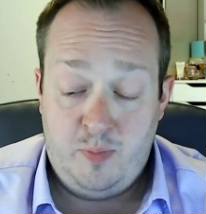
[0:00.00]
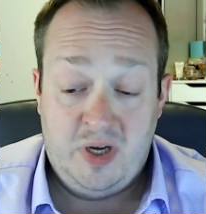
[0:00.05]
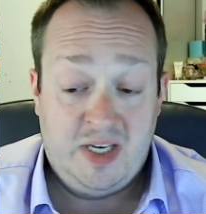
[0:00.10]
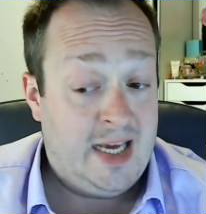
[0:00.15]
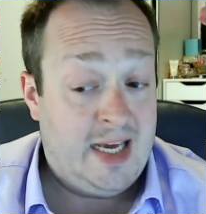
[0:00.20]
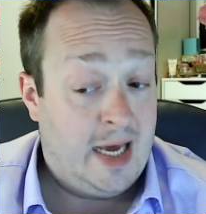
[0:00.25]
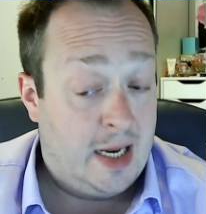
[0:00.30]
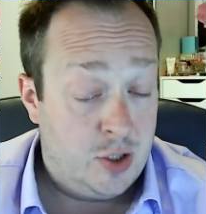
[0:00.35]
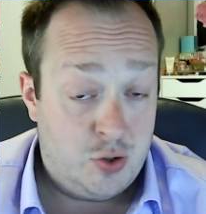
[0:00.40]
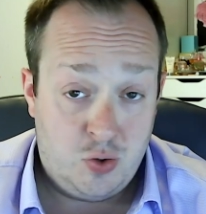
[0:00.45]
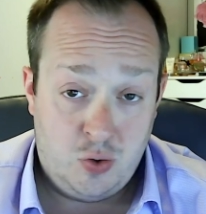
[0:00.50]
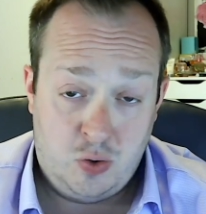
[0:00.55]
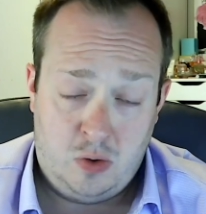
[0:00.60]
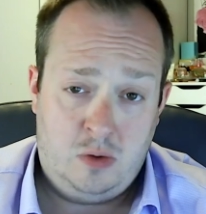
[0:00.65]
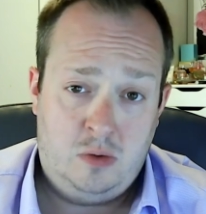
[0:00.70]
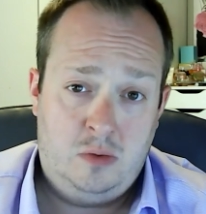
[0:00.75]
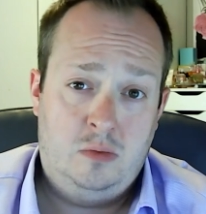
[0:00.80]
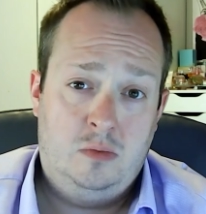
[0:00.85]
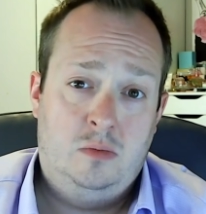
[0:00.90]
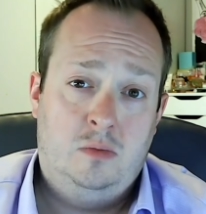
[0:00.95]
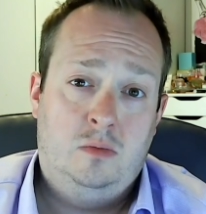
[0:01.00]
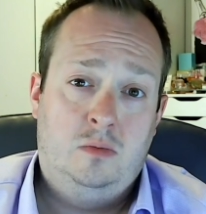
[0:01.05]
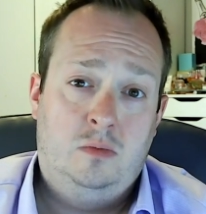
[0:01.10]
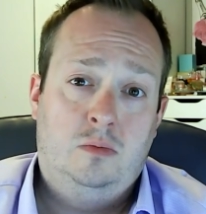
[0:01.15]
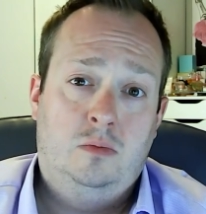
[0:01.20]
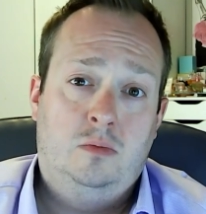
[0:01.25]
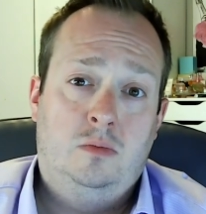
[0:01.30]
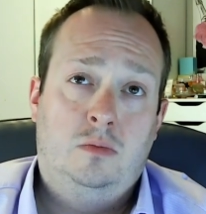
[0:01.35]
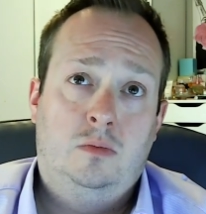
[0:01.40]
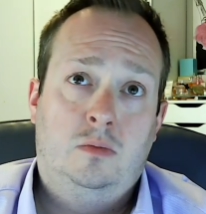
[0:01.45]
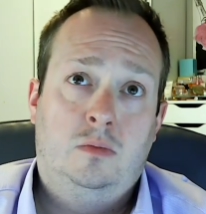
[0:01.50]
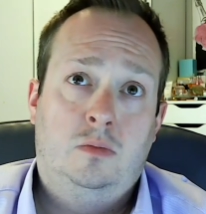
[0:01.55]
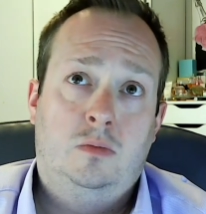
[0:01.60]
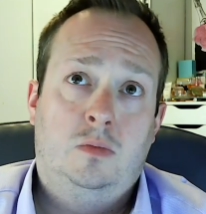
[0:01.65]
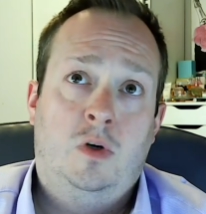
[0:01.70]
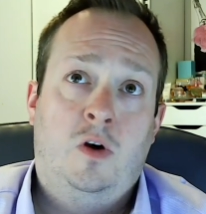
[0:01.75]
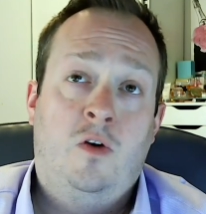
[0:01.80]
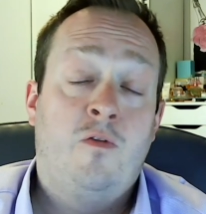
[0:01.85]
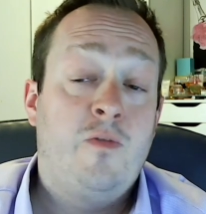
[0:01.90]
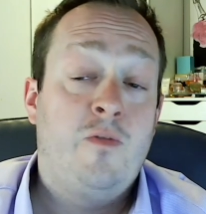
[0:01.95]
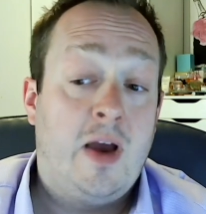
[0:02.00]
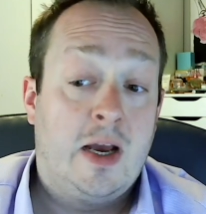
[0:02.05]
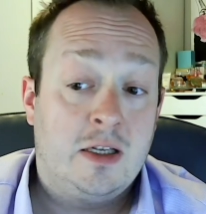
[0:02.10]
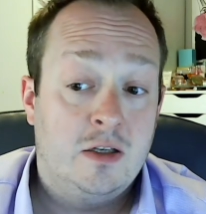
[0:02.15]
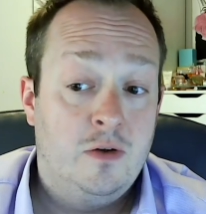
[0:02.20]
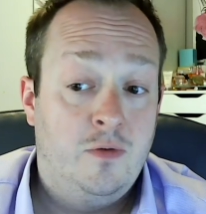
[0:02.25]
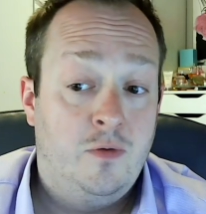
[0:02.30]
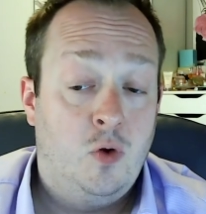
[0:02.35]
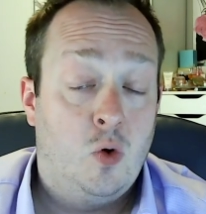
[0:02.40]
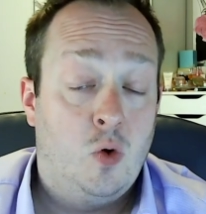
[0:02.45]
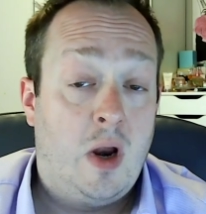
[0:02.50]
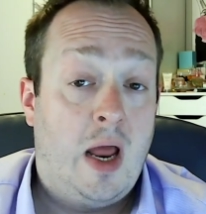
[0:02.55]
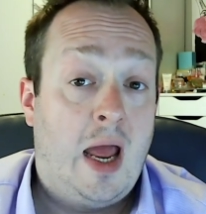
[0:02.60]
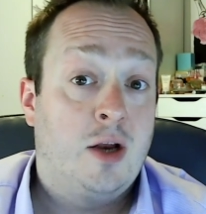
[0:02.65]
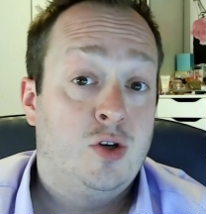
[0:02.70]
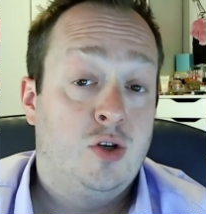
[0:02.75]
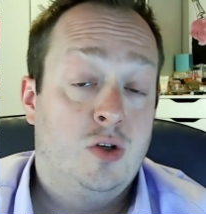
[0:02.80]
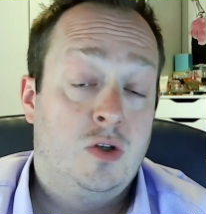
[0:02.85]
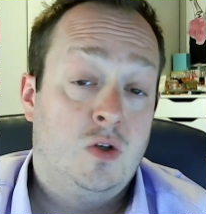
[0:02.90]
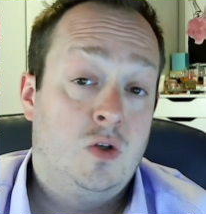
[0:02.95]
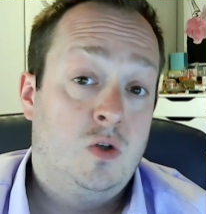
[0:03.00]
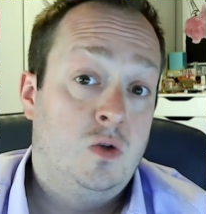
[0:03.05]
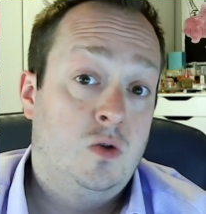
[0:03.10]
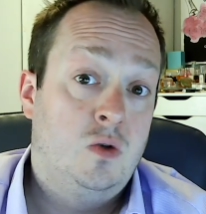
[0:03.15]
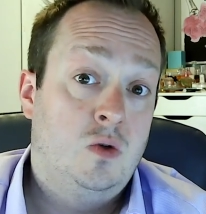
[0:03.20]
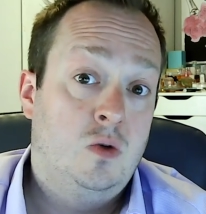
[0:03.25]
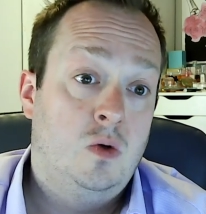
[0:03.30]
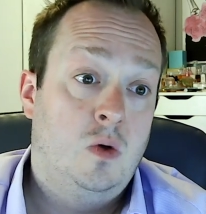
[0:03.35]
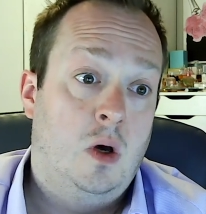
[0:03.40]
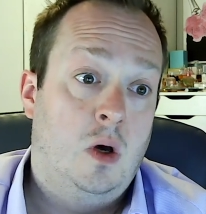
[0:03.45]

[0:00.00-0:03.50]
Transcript: potential effects of your actions.